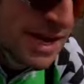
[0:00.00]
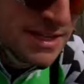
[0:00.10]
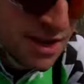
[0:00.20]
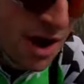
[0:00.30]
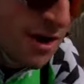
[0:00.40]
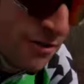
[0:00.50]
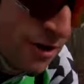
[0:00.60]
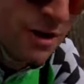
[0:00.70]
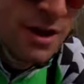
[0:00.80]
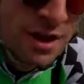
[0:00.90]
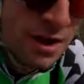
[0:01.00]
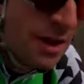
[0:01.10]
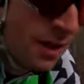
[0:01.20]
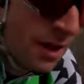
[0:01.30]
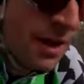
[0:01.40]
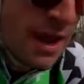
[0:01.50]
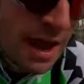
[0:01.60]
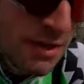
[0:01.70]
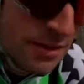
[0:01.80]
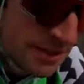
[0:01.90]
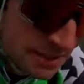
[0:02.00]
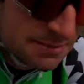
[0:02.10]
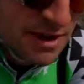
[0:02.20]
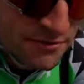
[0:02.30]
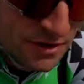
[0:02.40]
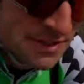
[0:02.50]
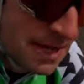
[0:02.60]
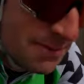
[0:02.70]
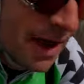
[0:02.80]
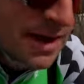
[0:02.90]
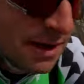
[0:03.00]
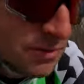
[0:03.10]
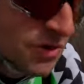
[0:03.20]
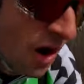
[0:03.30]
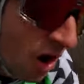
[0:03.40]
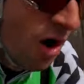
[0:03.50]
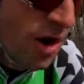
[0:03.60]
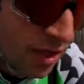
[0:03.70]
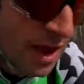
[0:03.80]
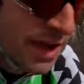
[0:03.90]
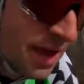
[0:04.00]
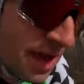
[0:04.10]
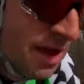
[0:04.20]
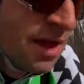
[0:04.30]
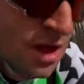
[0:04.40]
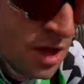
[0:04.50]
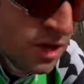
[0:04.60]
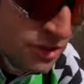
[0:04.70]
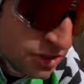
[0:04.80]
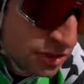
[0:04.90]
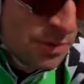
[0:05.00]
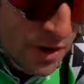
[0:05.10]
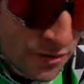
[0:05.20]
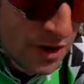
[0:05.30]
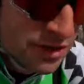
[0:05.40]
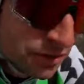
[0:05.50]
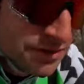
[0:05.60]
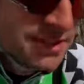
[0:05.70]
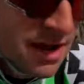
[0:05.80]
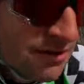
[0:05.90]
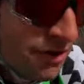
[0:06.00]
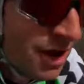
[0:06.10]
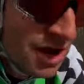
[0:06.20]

days off, and then this is my first day back and I'm doing hard, like super threshold stuff.